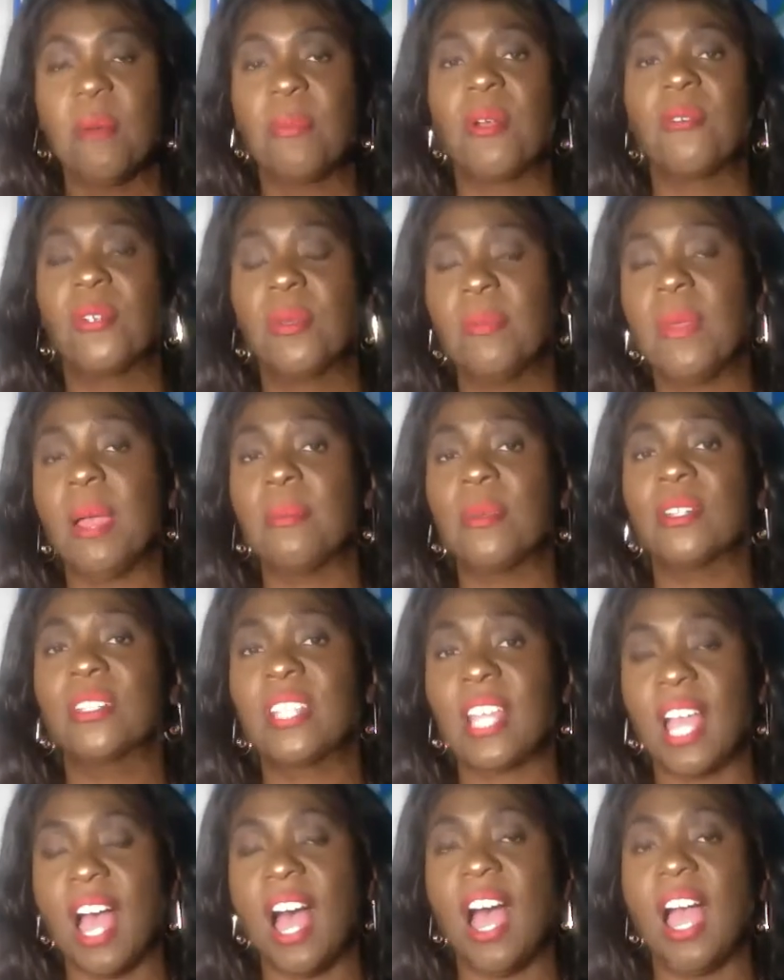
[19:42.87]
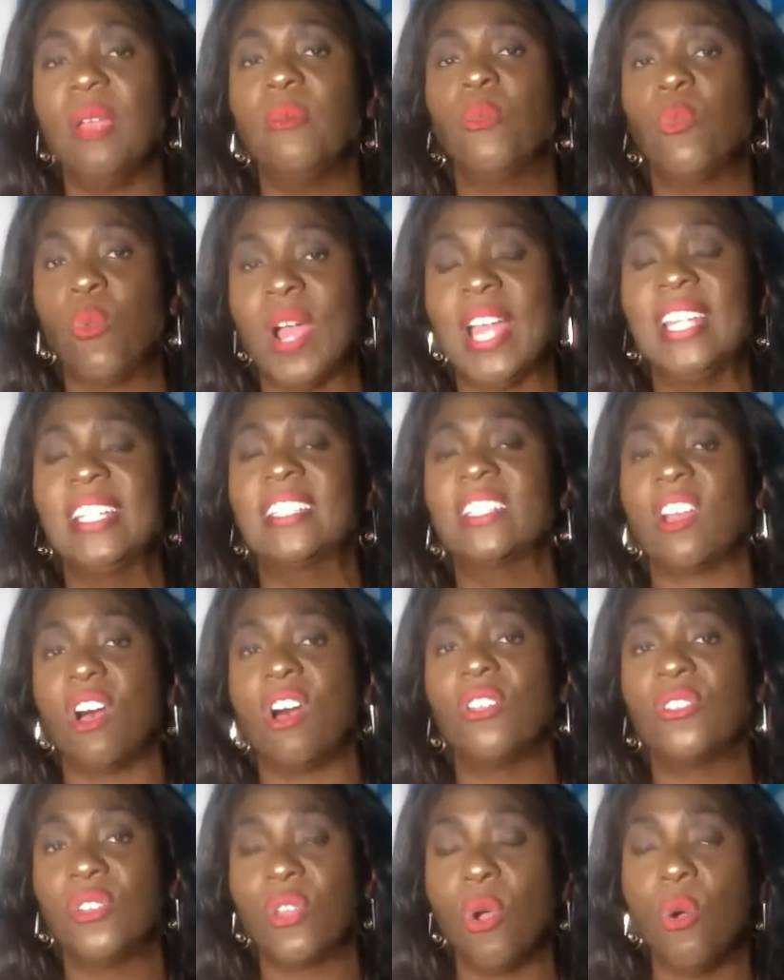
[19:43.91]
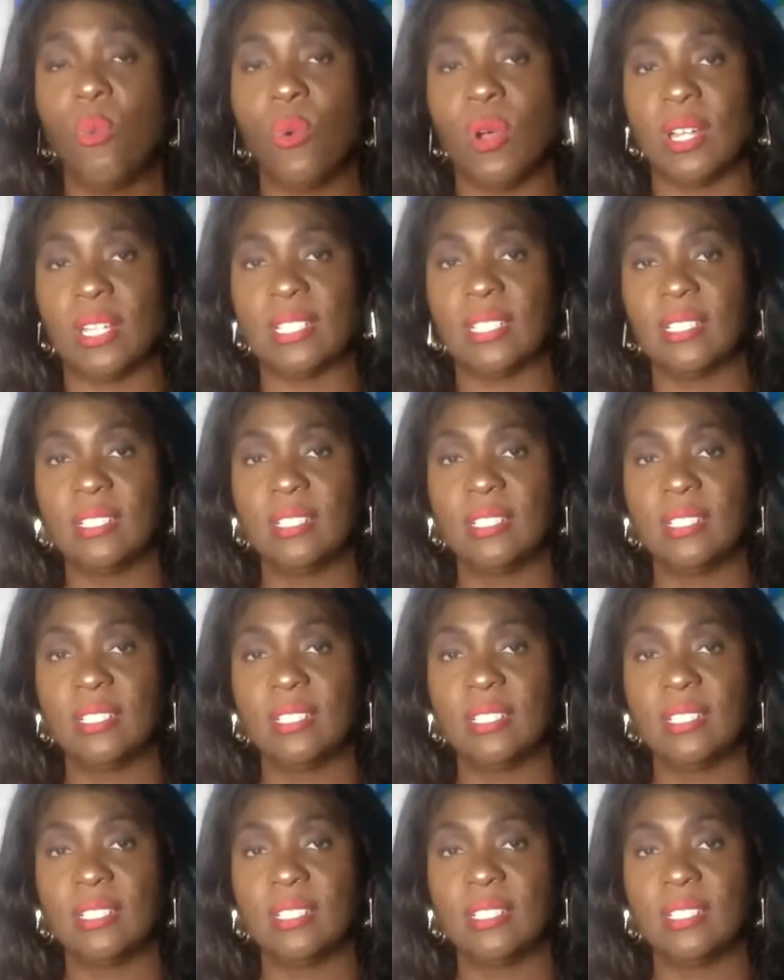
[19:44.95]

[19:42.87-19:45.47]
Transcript: but remember, time waits on no one.